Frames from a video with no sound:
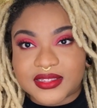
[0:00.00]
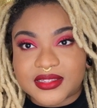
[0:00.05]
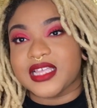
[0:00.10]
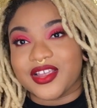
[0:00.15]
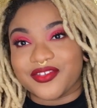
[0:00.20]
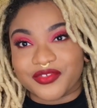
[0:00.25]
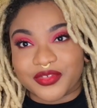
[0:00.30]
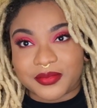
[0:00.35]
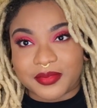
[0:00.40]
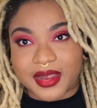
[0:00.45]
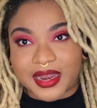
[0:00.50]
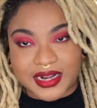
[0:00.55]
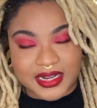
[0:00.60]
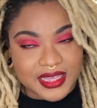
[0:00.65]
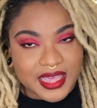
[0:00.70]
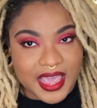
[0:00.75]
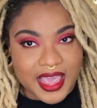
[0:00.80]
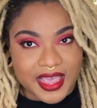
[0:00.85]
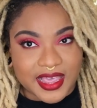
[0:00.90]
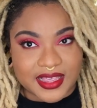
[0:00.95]
Everybody
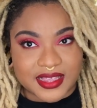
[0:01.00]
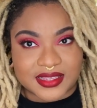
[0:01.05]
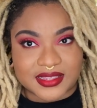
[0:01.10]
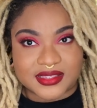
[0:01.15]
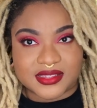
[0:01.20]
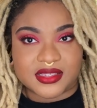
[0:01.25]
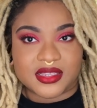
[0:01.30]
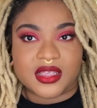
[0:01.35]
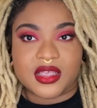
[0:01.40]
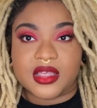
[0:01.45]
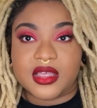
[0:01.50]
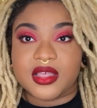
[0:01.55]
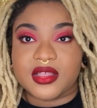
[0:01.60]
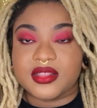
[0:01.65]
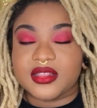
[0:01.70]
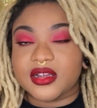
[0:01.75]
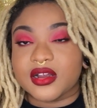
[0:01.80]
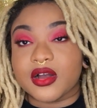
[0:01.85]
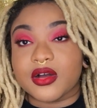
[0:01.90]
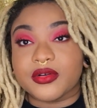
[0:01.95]
has
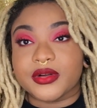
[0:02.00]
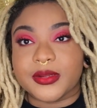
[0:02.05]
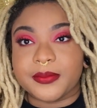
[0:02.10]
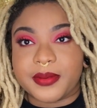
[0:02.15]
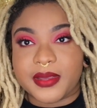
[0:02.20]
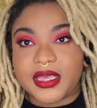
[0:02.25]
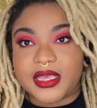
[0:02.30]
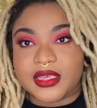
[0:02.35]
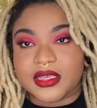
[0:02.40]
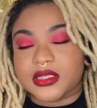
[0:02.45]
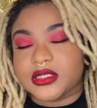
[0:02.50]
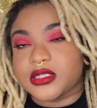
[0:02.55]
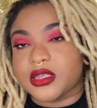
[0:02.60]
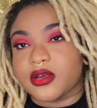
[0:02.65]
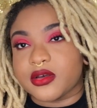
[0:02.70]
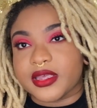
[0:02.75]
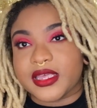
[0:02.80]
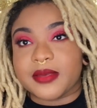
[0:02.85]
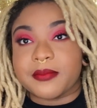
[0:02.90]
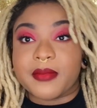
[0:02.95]
their own opinion,
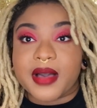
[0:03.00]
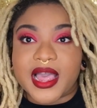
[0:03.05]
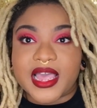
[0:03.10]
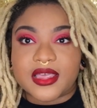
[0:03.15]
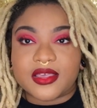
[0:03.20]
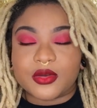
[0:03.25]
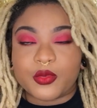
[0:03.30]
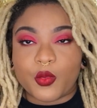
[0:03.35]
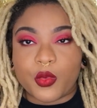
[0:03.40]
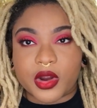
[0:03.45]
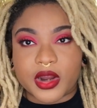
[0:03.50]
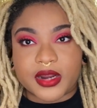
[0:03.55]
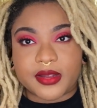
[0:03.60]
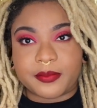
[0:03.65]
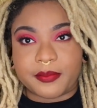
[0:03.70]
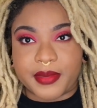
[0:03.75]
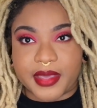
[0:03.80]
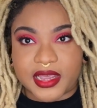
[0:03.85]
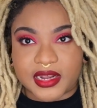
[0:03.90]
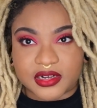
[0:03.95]
so it might
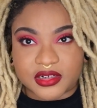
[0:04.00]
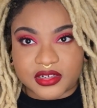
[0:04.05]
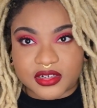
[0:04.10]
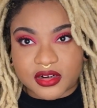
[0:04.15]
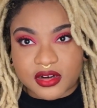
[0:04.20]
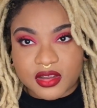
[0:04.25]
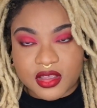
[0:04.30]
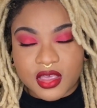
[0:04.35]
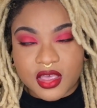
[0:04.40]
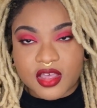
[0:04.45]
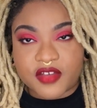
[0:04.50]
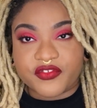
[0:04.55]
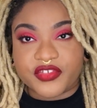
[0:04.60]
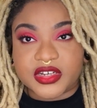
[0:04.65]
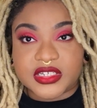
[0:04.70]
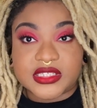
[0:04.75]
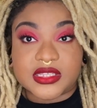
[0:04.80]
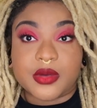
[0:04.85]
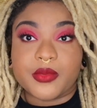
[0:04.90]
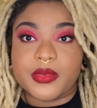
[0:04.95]
work better for
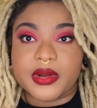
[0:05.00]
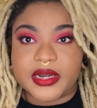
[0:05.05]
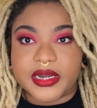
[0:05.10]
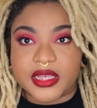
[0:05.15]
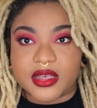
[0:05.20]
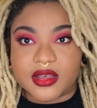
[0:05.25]
someone